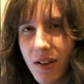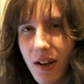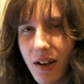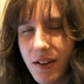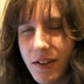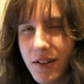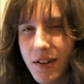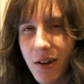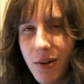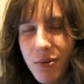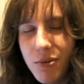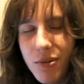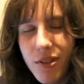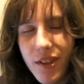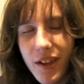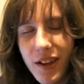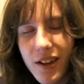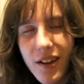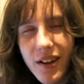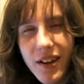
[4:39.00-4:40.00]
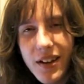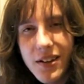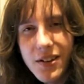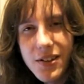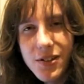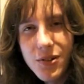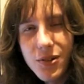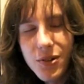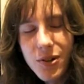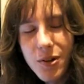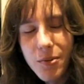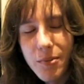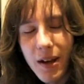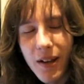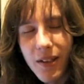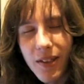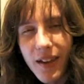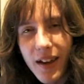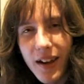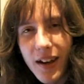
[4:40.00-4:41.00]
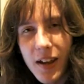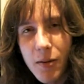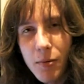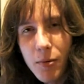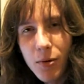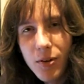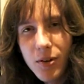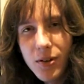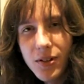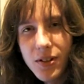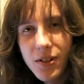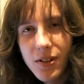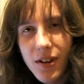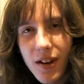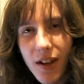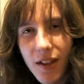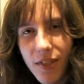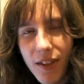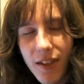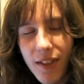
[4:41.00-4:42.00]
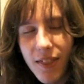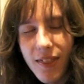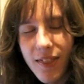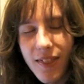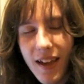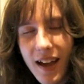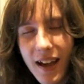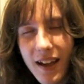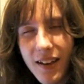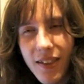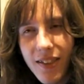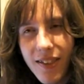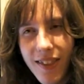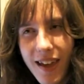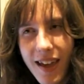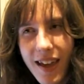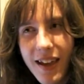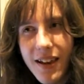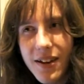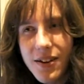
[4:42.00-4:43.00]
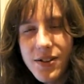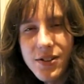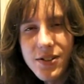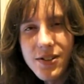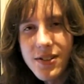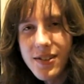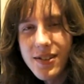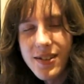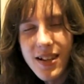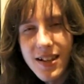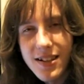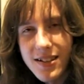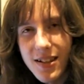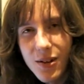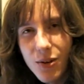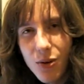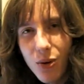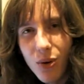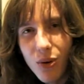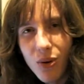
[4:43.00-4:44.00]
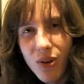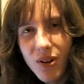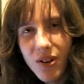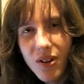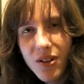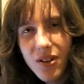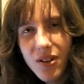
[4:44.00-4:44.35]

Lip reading: I don't think I need to talk about that anymore. I think that there just says it all.